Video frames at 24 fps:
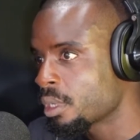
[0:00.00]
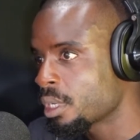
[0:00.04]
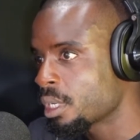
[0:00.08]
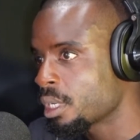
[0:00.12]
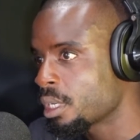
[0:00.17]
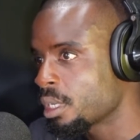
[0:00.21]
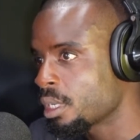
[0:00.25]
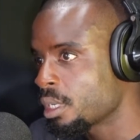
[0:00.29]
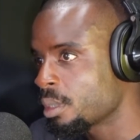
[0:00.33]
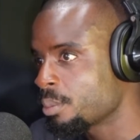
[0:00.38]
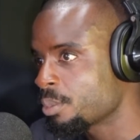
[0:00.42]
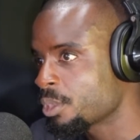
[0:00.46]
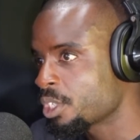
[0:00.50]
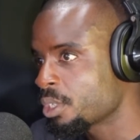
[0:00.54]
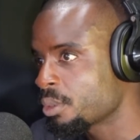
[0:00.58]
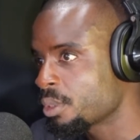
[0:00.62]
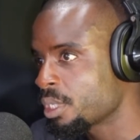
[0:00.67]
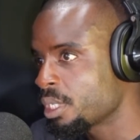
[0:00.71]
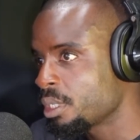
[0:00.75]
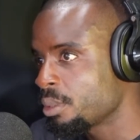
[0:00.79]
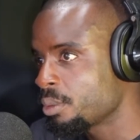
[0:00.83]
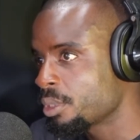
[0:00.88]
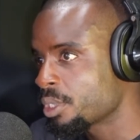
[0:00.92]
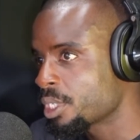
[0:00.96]
Um, so
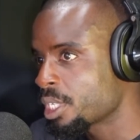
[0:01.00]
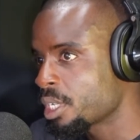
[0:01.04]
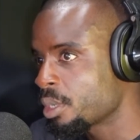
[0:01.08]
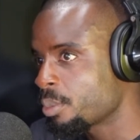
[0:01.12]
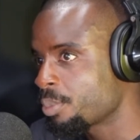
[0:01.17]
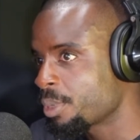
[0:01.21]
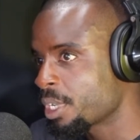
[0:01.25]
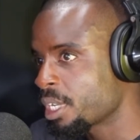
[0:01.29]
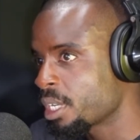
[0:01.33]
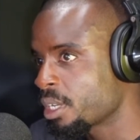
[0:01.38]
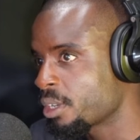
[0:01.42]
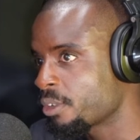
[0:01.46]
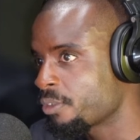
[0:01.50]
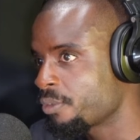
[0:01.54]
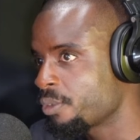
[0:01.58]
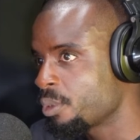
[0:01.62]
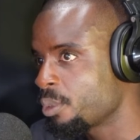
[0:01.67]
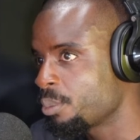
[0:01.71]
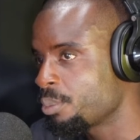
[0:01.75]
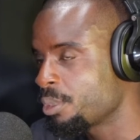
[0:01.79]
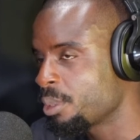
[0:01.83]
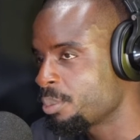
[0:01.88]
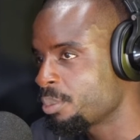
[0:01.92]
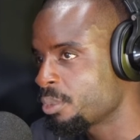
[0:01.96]
he was helping out a few
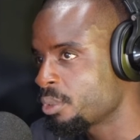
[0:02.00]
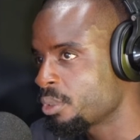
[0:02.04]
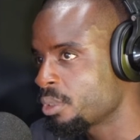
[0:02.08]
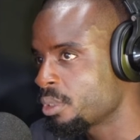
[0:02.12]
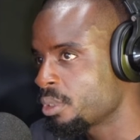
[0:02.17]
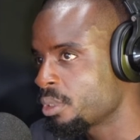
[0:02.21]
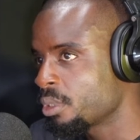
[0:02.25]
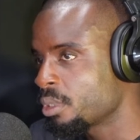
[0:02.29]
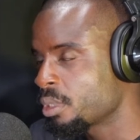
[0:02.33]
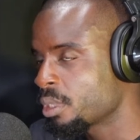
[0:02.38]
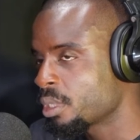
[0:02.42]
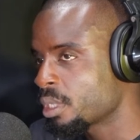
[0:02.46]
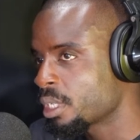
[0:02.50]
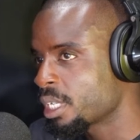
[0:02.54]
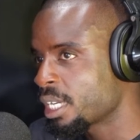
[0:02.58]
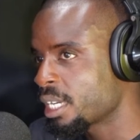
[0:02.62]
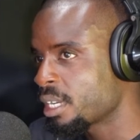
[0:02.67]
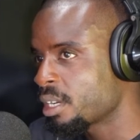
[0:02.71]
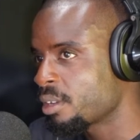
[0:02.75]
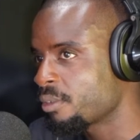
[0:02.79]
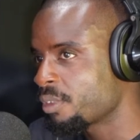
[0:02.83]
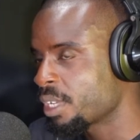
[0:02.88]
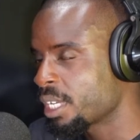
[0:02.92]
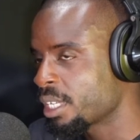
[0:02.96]
people,
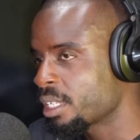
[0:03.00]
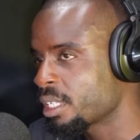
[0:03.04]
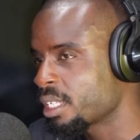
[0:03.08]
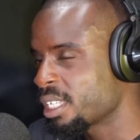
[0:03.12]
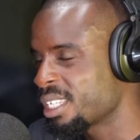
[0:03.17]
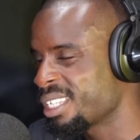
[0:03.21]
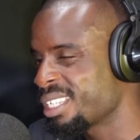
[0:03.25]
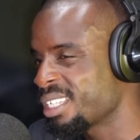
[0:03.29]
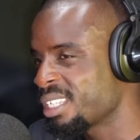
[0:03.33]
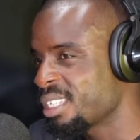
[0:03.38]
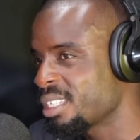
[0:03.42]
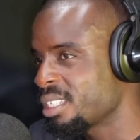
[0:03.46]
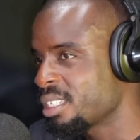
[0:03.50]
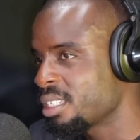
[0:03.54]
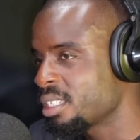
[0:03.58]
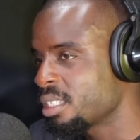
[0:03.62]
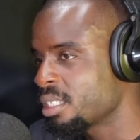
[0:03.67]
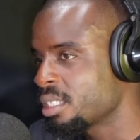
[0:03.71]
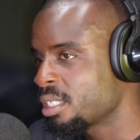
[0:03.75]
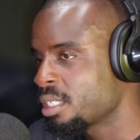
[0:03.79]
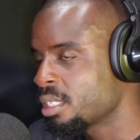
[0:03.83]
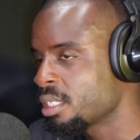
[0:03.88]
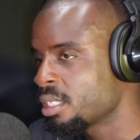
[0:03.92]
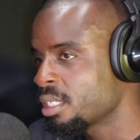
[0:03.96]
kind of like
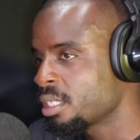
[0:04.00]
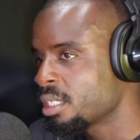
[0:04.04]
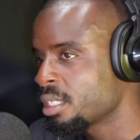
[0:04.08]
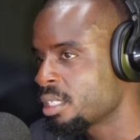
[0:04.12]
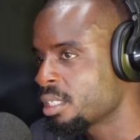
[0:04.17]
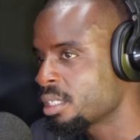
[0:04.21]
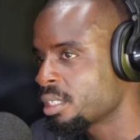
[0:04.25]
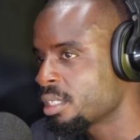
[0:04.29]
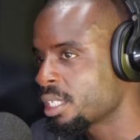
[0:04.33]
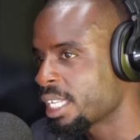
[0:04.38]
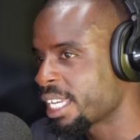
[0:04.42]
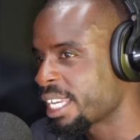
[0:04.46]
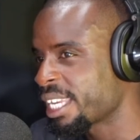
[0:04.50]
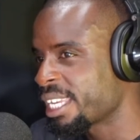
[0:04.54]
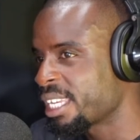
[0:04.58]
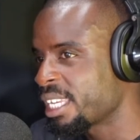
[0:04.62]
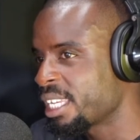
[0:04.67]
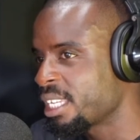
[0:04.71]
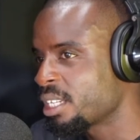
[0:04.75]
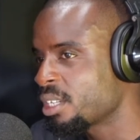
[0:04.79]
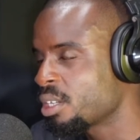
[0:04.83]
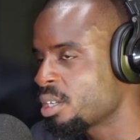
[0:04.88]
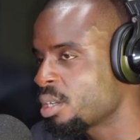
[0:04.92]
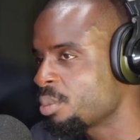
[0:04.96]
in like
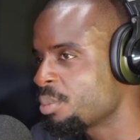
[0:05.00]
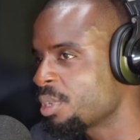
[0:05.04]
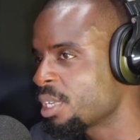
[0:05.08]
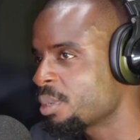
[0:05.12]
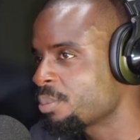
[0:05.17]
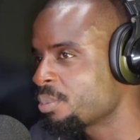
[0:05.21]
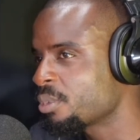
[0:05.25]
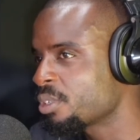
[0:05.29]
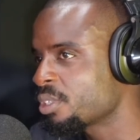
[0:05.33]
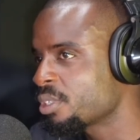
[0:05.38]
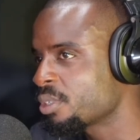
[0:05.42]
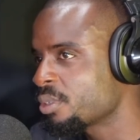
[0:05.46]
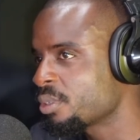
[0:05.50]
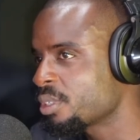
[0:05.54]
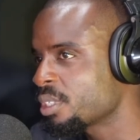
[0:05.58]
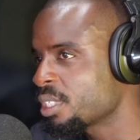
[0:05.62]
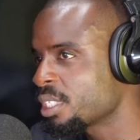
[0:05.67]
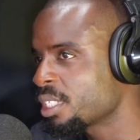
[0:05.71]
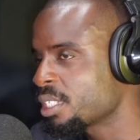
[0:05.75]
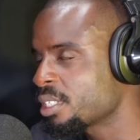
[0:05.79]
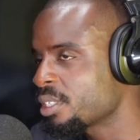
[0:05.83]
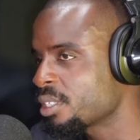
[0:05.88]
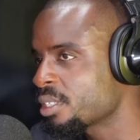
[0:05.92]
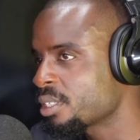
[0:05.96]
income
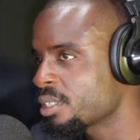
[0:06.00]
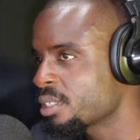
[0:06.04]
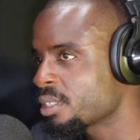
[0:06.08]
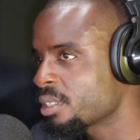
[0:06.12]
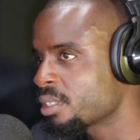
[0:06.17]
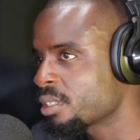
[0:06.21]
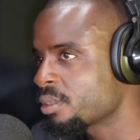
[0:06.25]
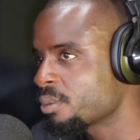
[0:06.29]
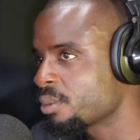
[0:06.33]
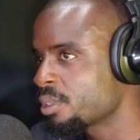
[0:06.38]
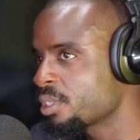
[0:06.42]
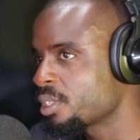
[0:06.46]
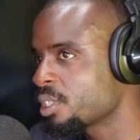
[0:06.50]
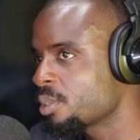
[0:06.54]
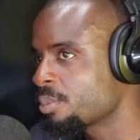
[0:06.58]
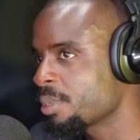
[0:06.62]
opportunities, which is